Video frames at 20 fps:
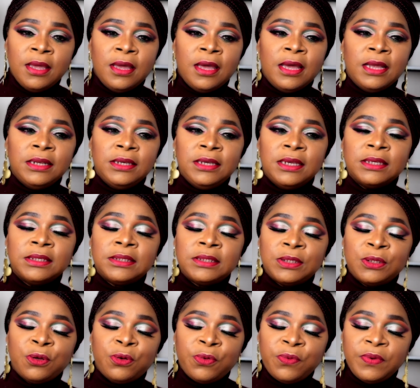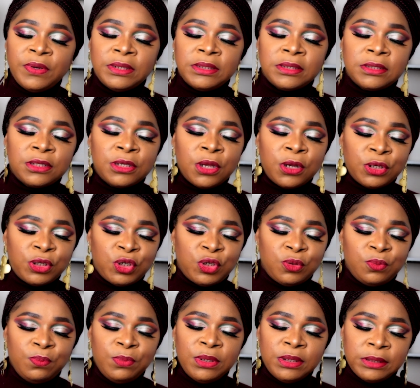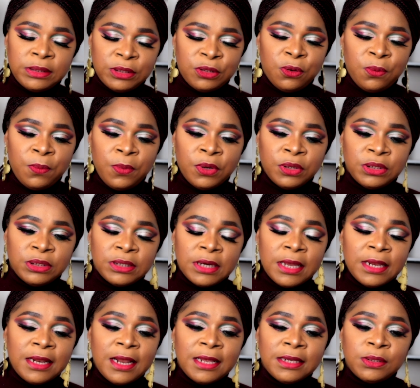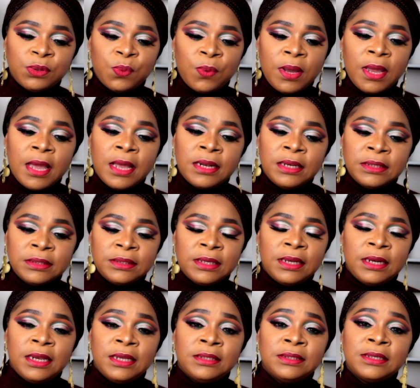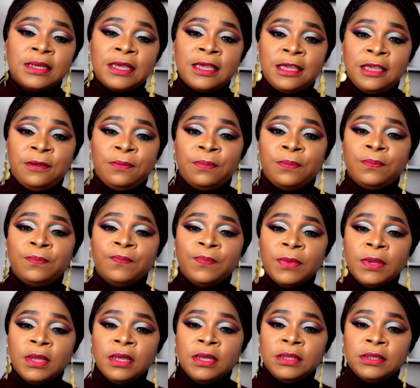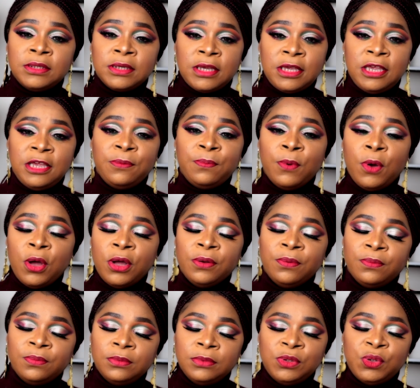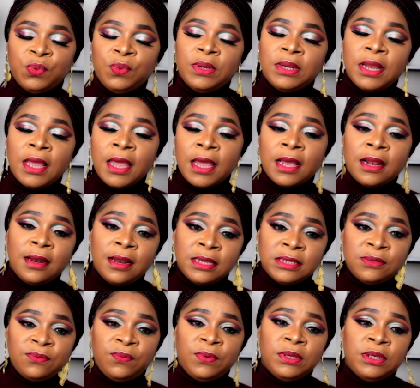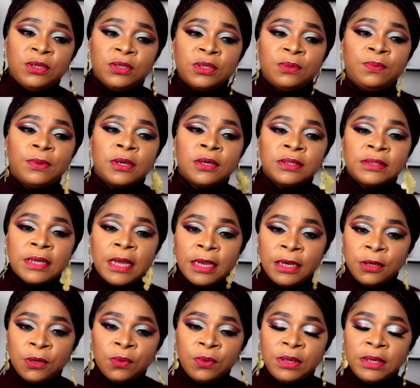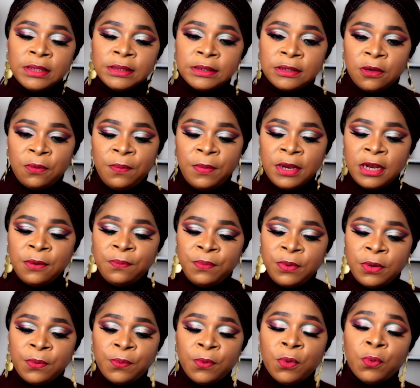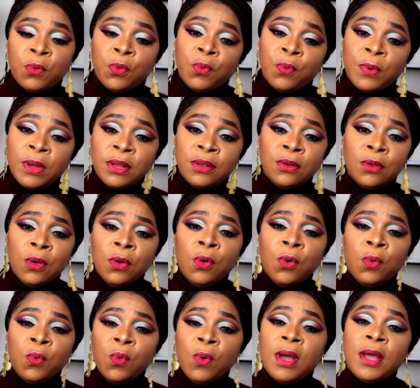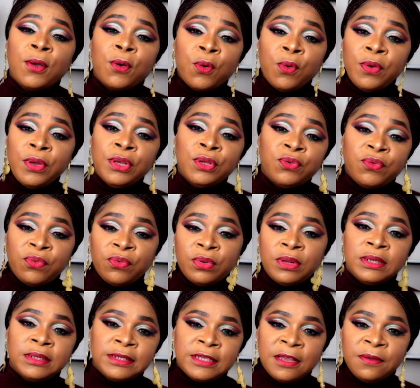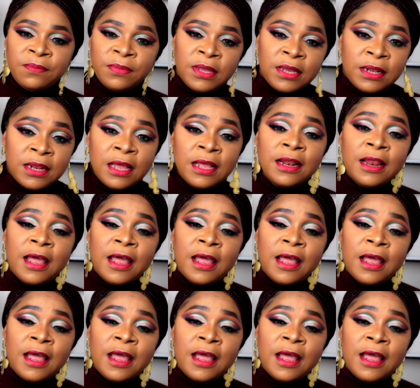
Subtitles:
and their stories touched me so much, and that's why I decided to keep on doing NCLEX videos, because I know there's so many people who are going through the same things